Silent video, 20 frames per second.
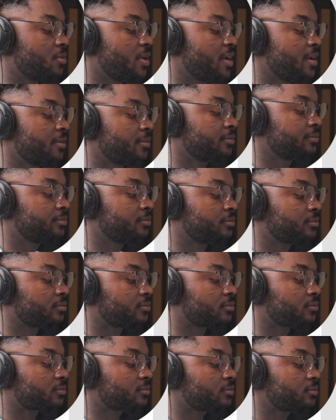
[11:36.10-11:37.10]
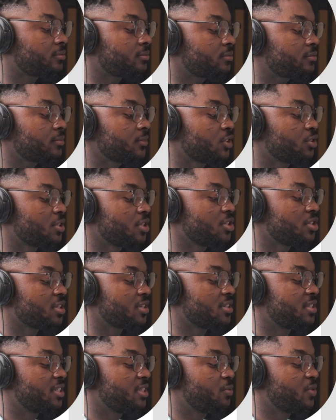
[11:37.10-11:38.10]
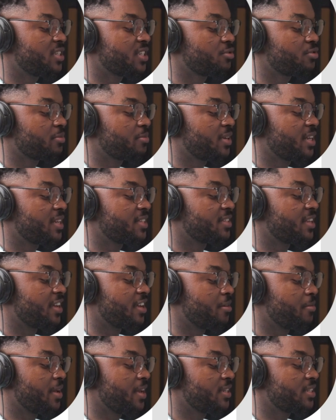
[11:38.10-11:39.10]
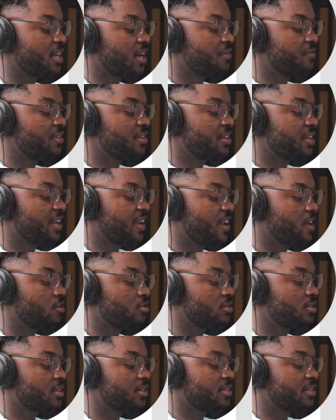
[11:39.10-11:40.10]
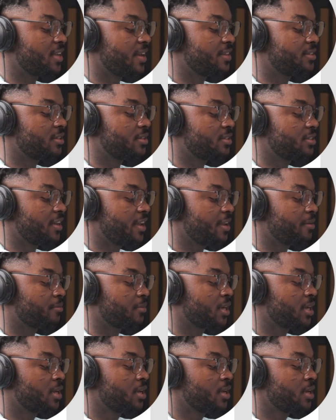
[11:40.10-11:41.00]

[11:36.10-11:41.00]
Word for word: way so as you can see we just replace the image everything else stays the same